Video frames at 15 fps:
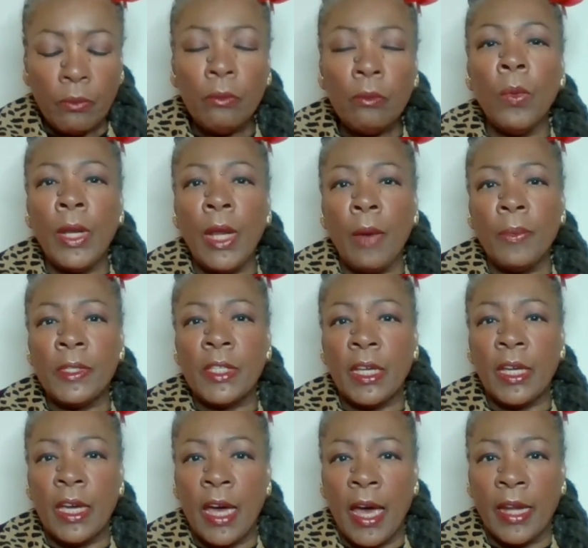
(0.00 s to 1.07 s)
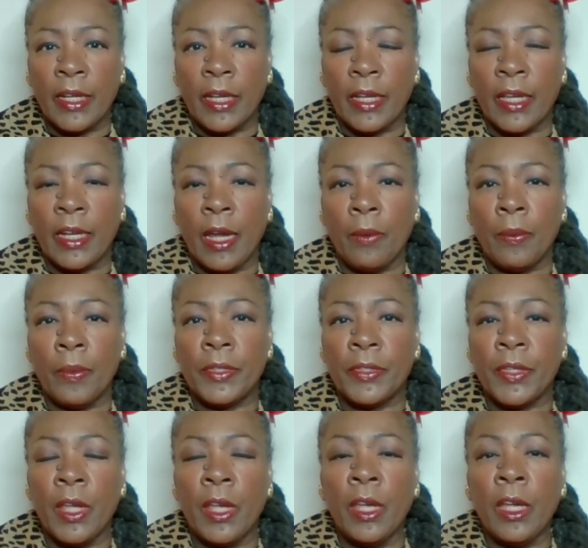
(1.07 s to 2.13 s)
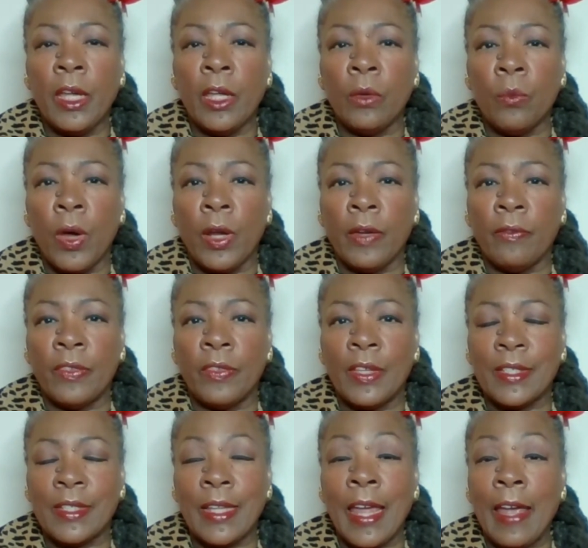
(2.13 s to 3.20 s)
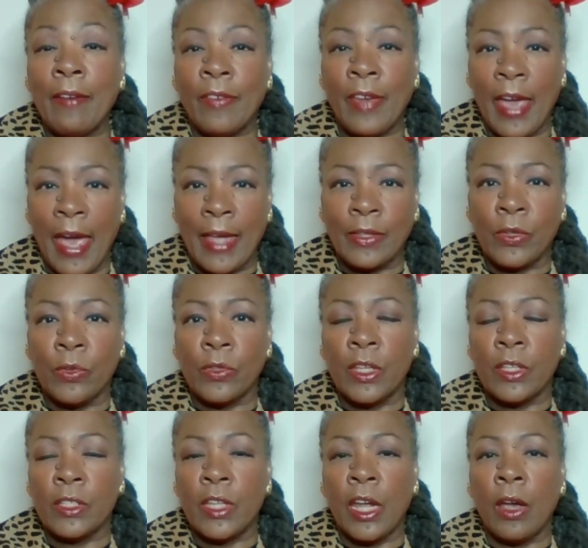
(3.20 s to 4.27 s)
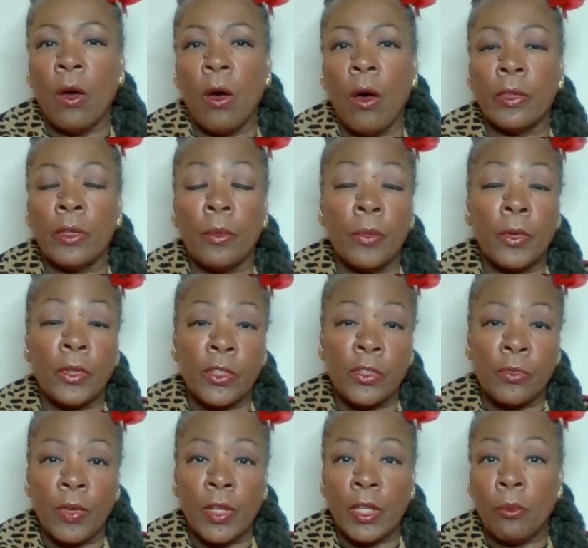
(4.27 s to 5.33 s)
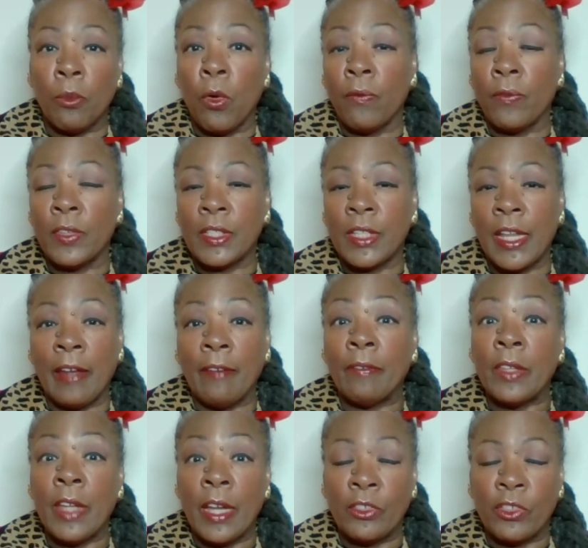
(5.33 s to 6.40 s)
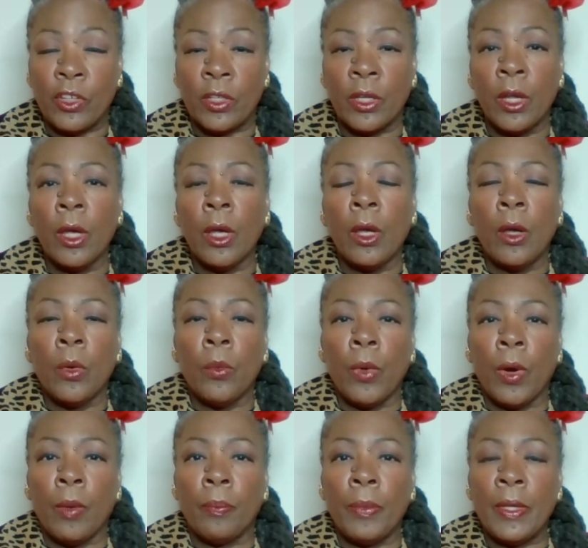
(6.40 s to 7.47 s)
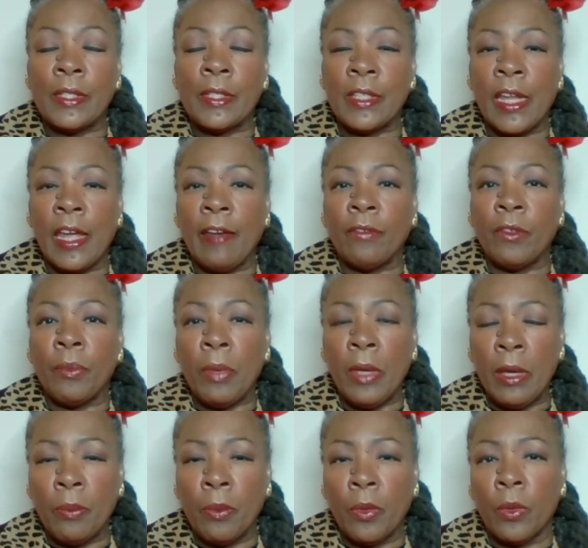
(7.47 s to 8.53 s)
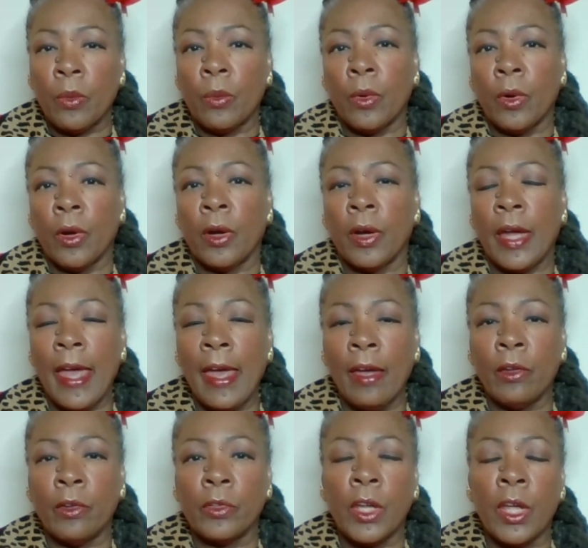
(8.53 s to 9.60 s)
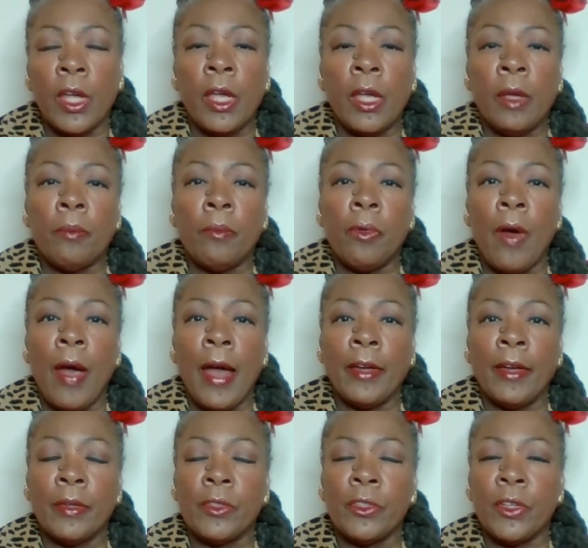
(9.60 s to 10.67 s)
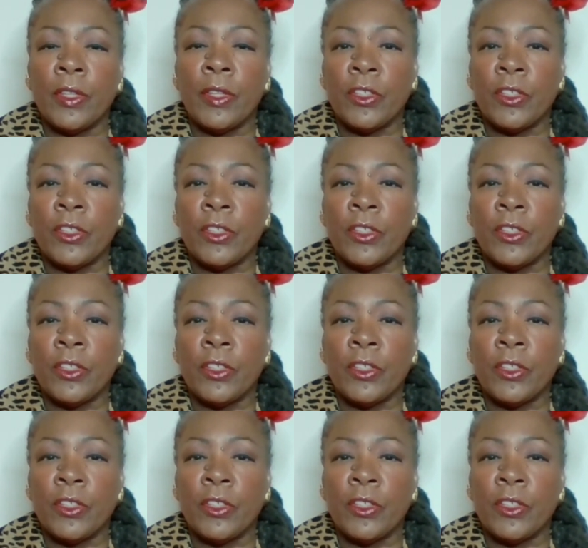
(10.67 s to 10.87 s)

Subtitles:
when I was in Ghana and I was in one of the slave castles, as they call them, which is really more of a slave dungeon, where enslaved people were held prior to the